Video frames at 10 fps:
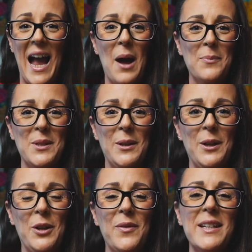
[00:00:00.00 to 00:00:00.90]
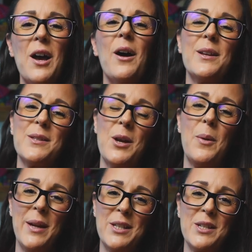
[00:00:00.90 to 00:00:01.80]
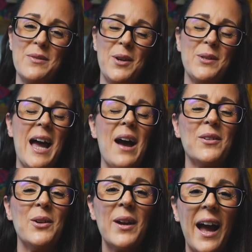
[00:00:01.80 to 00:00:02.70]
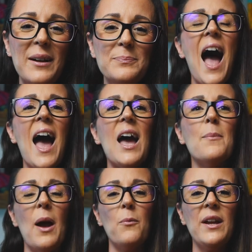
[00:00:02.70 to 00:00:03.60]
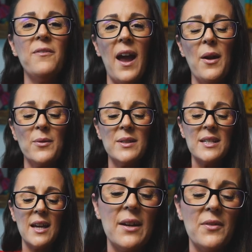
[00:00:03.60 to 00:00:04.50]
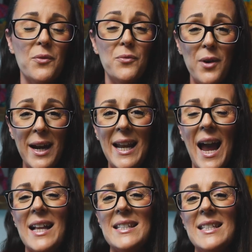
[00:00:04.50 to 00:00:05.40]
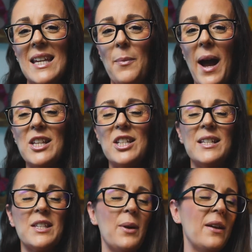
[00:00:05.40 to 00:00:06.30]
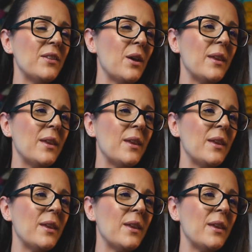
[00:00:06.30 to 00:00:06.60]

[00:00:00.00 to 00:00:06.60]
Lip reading: absolutely love it. I'll insert pictures for you to have a look at. And we found, given a really handy tip actually, so even though